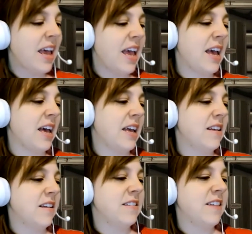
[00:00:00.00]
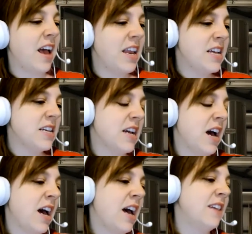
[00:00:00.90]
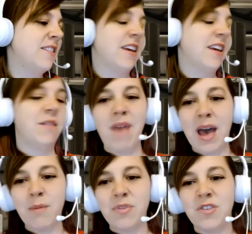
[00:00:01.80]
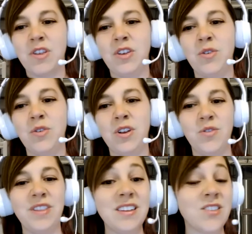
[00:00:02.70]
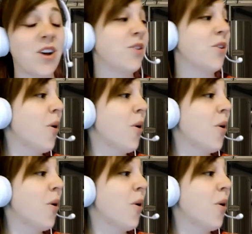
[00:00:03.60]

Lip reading: and dining guides and maps so that you can use these on your